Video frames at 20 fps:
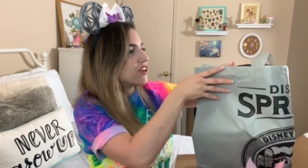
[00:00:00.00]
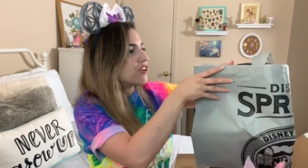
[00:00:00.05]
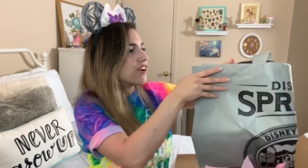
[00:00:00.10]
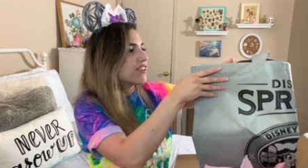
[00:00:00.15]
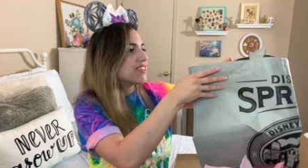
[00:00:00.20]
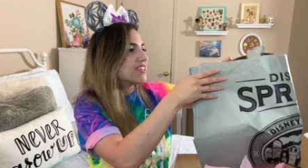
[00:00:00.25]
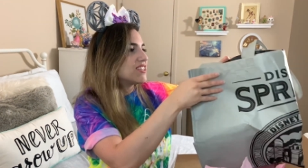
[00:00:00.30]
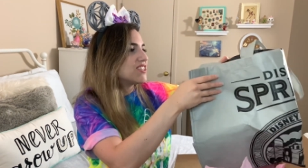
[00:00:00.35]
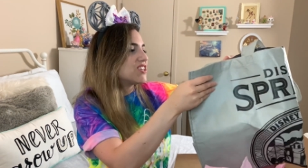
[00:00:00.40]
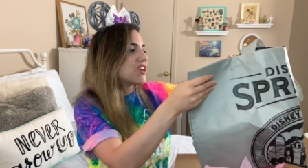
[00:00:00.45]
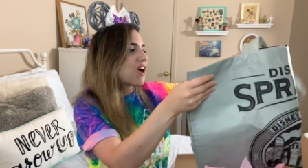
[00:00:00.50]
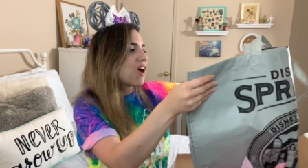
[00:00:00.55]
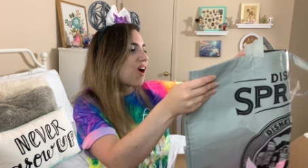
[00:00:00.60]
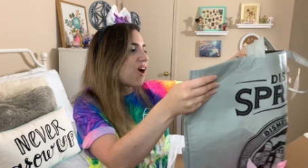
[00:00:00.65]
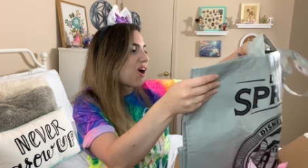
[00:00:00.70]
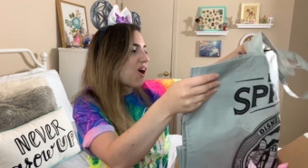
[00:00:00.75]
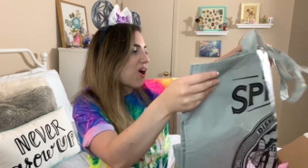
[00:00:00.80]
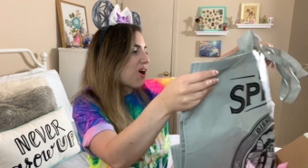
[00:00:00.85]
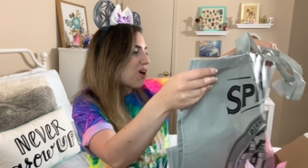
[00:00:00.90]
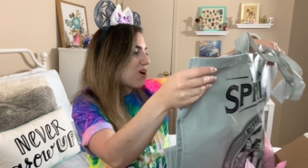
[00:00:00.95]
on the
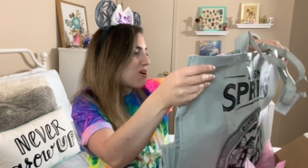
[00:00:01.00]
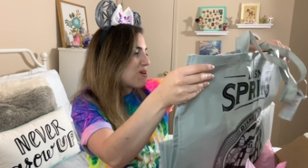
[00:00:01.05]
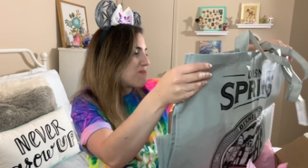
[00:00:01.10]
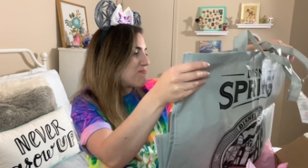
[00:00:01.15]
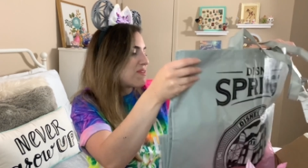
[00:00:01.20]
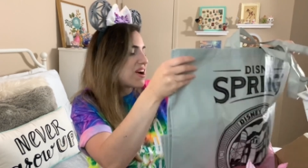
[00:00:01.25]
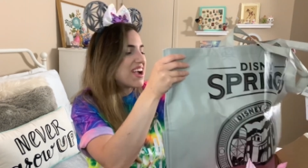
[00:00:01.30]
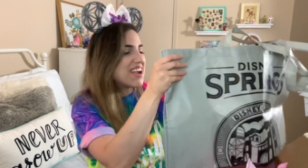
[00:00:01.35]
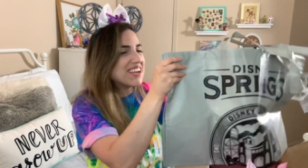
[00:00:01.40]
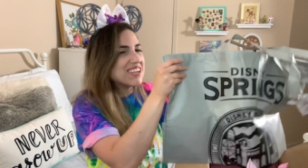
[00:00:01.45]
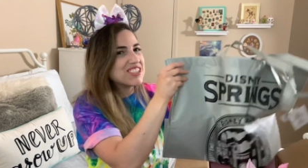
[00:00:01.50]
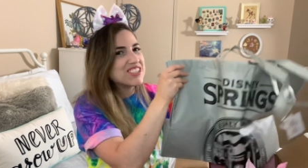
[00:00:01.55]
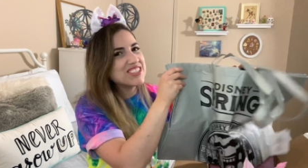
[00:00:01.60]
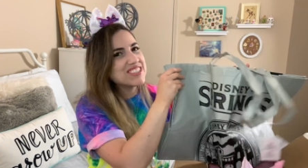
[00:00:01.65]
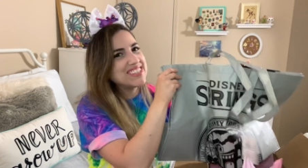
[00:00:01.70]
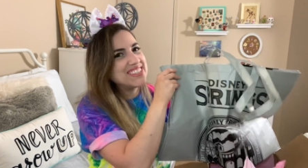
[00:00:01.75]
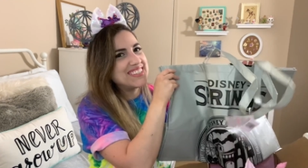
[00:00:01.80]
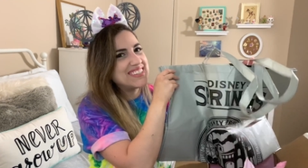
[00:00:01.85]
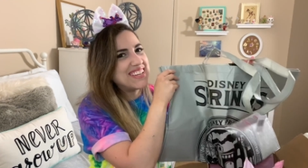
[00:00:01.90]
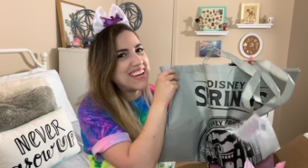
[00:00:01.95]
top. I
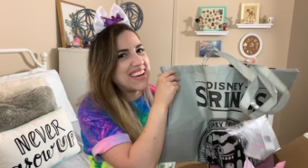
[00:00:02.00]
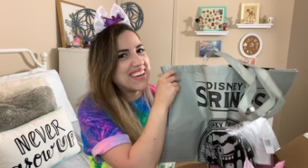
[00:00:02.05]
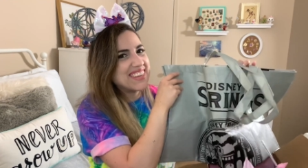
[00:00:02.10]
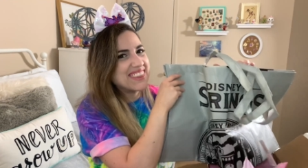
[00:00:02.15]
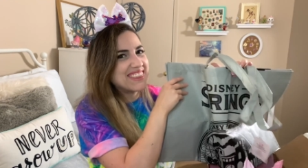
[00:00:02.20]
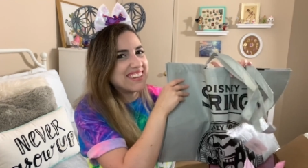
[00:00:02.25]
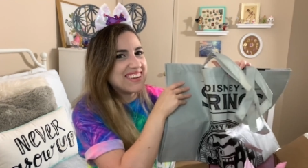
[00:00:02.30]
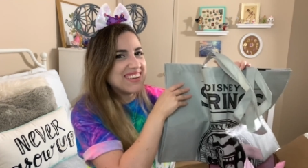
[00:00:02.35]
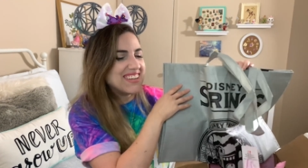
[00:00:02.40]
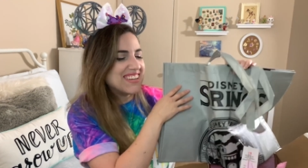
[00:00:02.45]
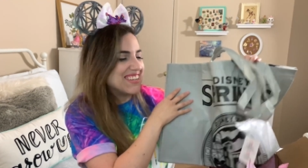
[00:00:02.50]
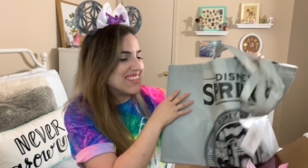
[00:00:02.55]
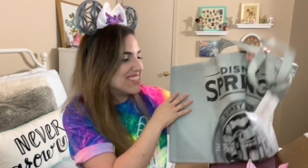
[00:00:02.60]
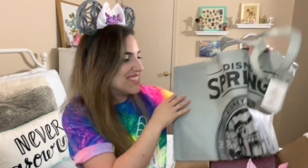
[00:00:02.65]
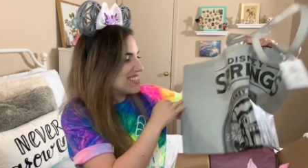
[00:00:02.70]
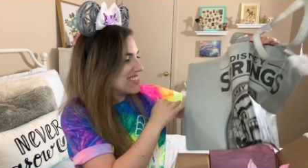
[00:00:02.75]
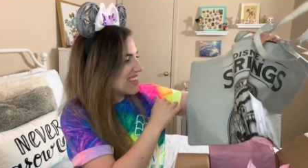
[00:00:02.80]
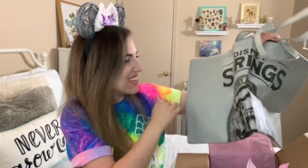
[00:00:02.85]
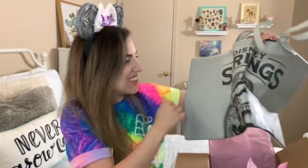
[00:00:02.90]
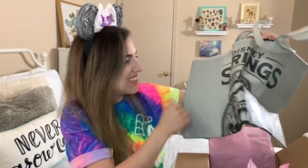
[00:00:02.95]
actually like
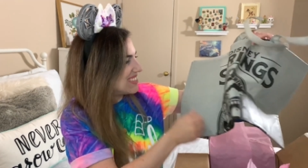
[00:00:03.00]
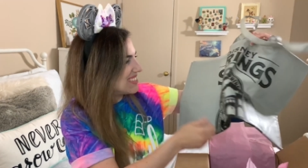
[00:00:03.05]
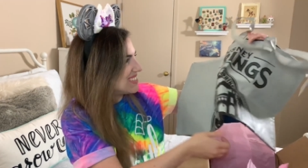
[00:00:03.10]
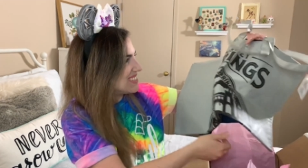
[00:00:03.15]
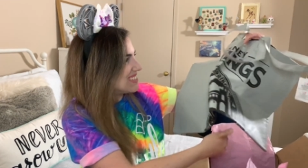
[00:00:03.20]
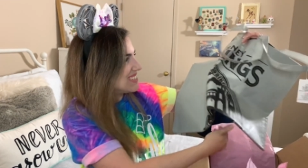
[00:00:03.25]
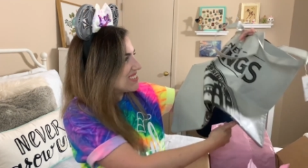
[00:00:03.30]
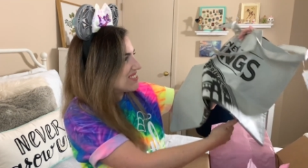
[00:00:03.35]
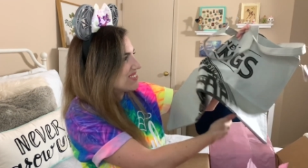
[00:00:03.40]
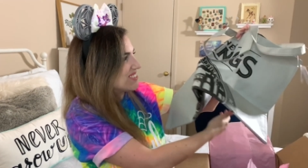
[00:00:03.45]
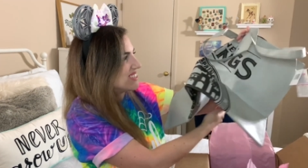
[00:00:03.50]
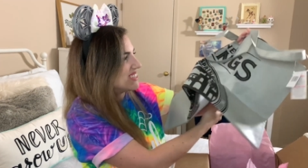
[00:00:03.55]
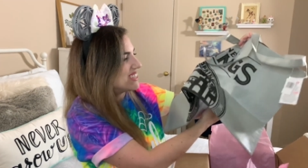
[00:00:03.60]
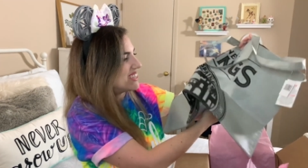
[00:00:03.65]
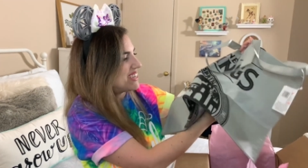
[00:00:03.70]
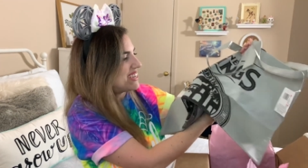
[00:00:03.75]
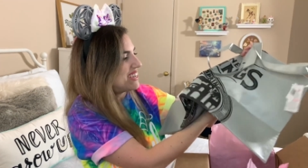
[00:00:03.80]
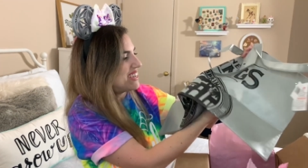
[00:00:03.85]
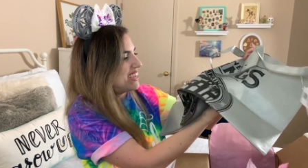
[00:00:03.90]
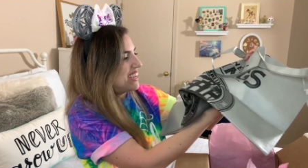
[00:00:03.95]
this. Like this is
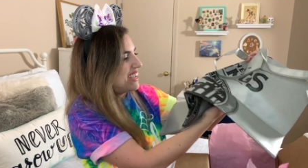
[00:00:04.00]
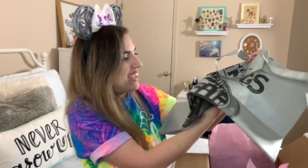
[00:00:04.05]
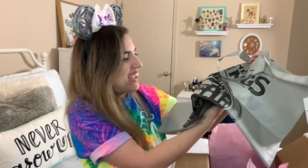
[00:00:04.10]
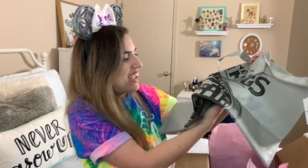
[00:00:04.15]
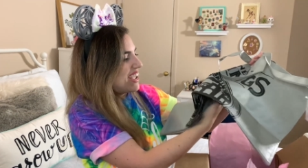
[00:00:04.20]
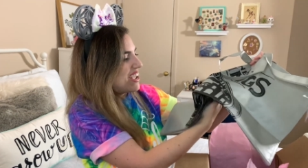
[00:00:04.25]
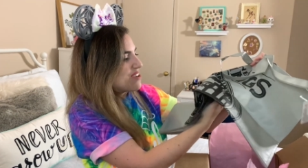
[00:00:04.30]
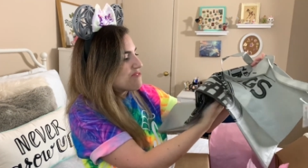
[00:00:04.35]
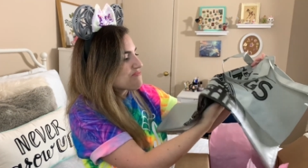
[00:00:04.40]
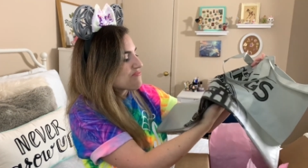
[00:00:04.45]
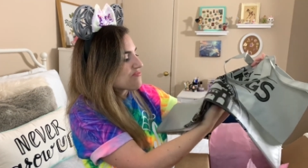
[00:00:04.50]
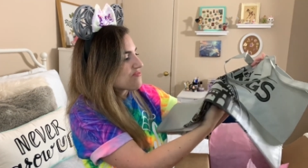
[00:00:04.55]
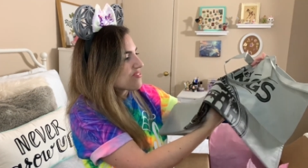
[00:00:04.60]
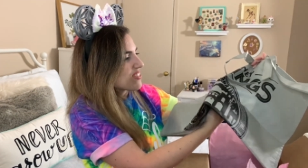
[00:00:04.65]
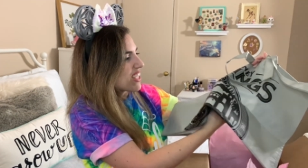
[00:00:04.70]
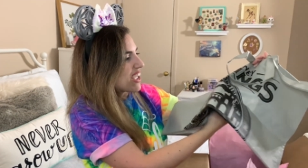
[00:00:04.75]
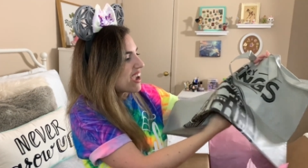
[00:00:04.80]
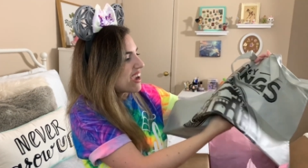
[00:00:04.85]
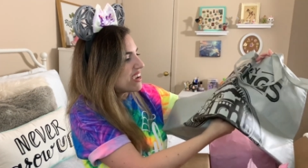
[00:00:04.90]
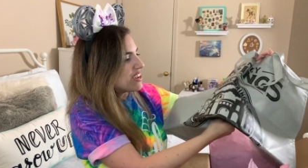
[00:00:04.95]
really,
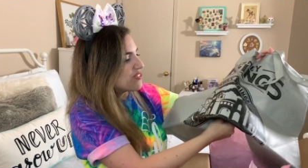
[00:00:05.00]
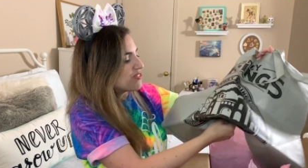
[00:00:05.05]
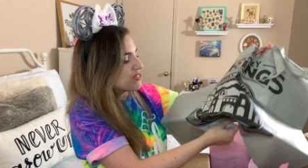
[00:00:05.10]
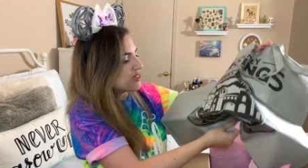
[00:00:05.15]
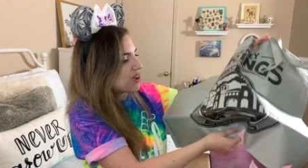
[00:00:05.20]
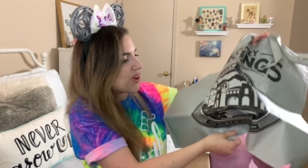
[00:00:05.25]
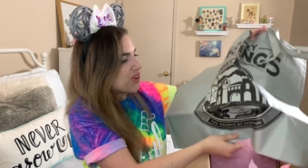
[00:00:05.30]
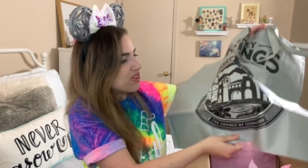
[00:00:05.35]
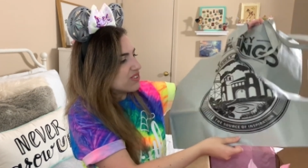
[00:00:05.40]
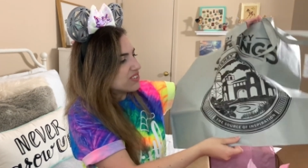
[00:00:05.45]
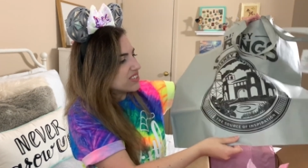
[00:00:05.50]
I don't know,